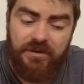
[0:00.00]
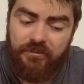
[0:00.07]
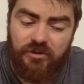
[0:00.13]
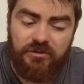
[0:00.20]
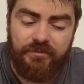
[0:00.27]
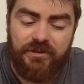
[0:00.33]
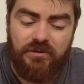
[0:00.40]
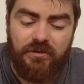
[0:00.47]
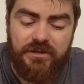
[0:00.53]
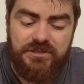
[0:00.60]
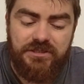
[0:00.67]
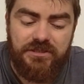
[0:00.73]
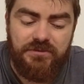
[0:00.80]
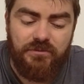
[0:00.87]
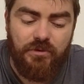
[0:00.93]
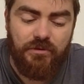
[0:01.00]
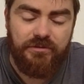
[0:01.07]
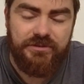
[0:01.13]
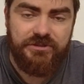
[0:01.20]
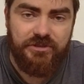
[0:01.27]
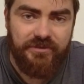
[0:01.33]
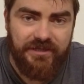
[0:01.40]
It might not be quite as good at the water
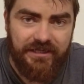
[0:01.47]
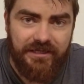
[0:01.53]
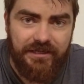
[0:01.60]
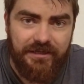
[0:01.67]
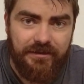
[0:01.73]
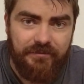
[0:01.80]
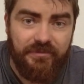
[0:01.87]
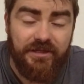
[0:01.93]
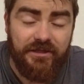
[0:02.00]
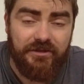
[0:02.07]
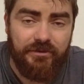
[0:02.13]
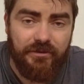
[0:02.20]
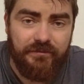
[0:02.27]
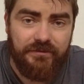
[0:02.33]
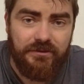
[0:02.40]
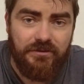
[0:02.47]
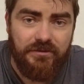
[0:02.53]
at doing it, but it can do it for